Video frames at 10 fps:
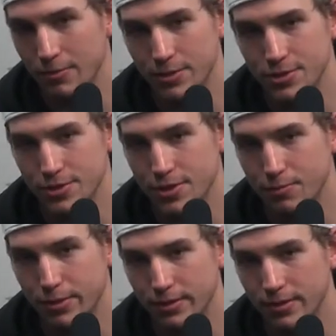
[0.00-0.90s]
we just
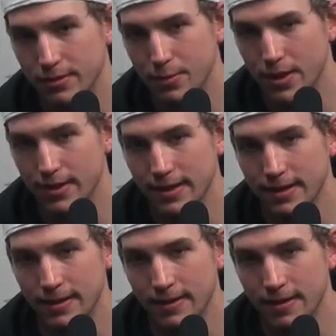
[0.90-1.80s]
couldn't put the puck
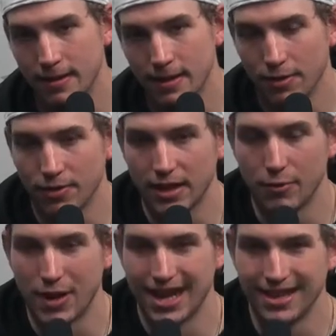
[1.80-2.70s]
in, and I don't think
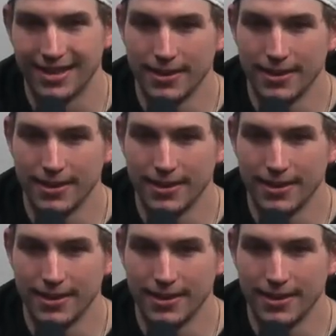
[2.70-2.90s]
we had